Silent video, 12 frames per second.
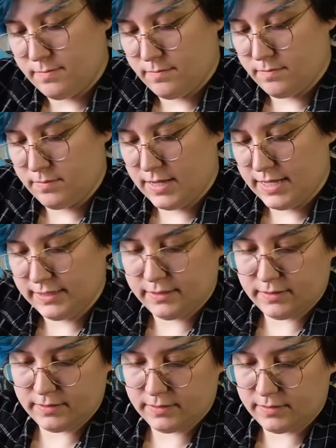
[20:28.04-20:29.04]

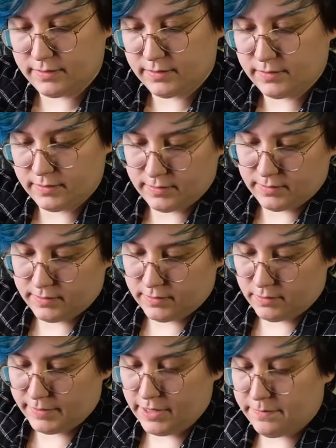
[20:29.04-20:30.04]

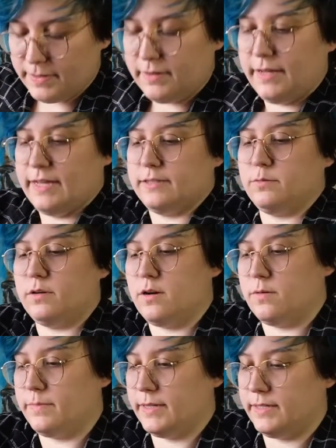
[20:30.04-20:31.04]
Are we open? Yes, we're
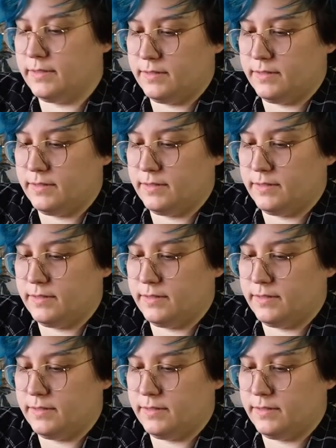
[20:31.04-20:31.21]
open.